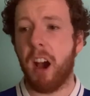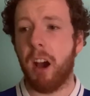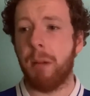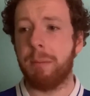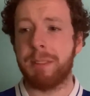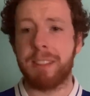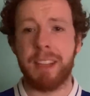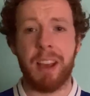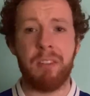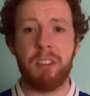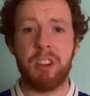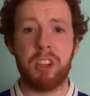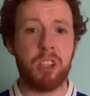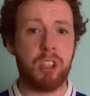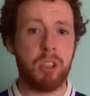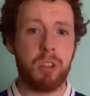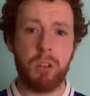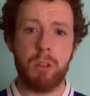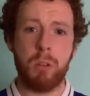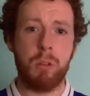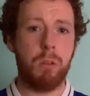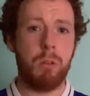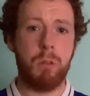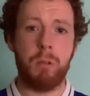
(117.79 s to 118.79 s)
Savage,
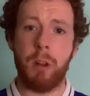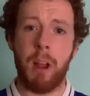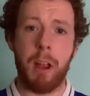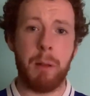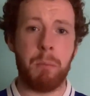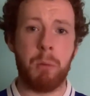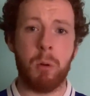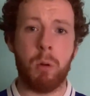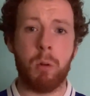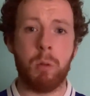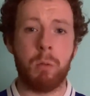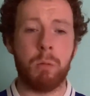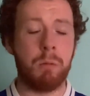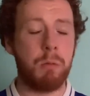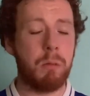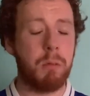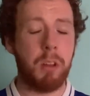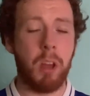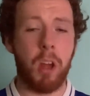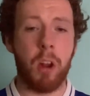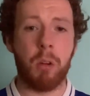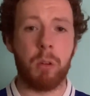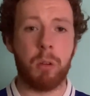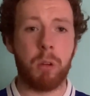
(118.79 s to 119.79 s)
great ball.
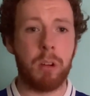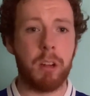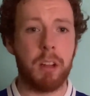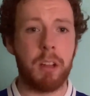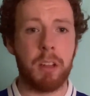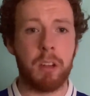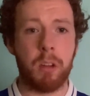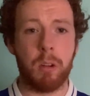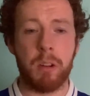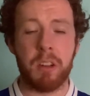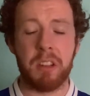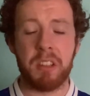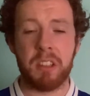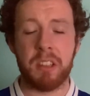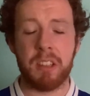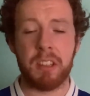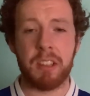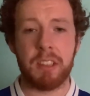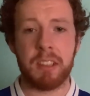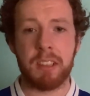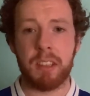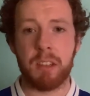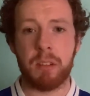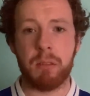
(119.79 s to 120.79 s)
You know, got it into the
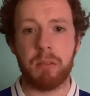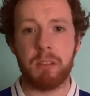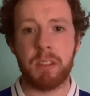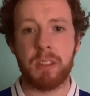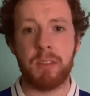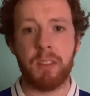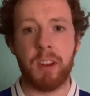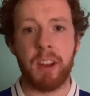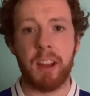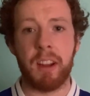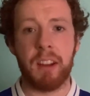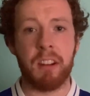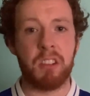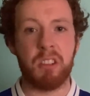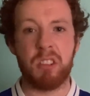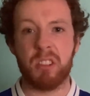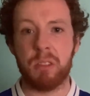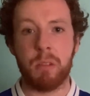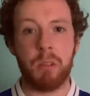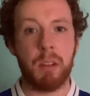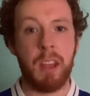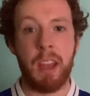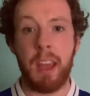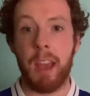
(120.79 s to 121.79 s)
sit of his feet and then
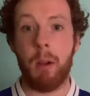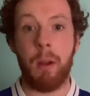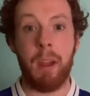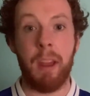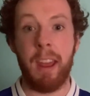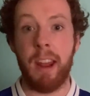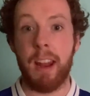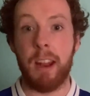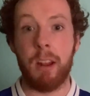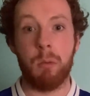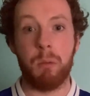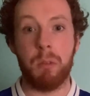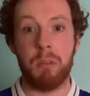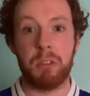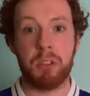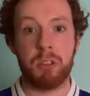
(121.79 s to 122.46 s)
just hit it with a